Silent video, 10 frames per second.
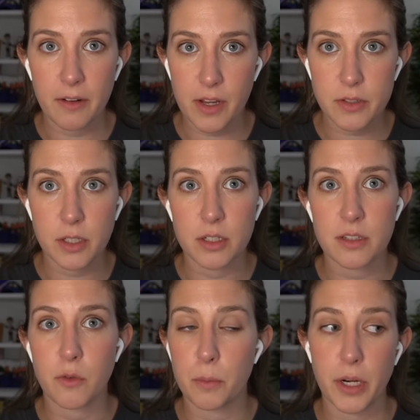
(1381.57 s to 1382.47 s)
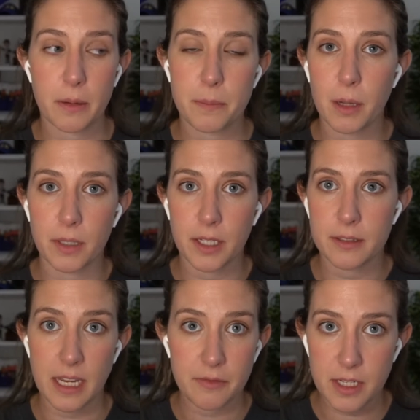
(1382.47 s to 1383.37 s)
investors, for putting public
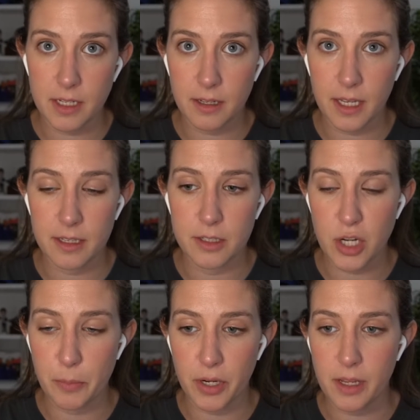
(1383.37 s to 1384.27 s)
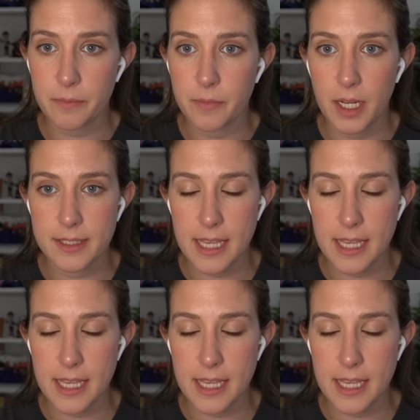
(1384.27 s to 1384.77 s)
safety at, uh, in jeopardy, et